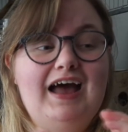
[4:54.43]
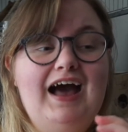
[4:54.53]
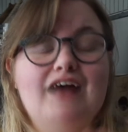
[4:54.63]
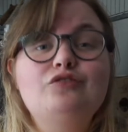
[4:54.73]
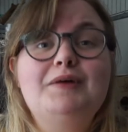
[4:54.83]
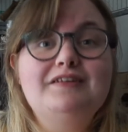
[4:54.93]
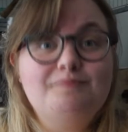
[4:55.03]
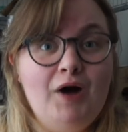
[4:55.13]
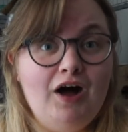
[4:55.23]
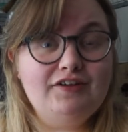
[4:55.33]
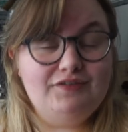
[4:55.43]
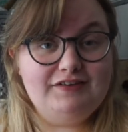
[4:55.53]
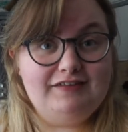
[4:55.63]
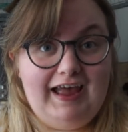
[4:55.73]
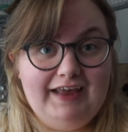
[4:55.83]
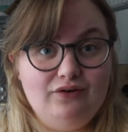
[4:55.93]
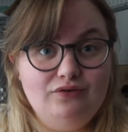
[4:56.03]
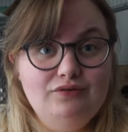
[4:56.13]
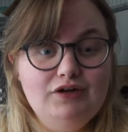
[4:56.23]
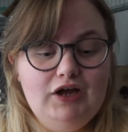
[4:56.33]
as well as part of his tail.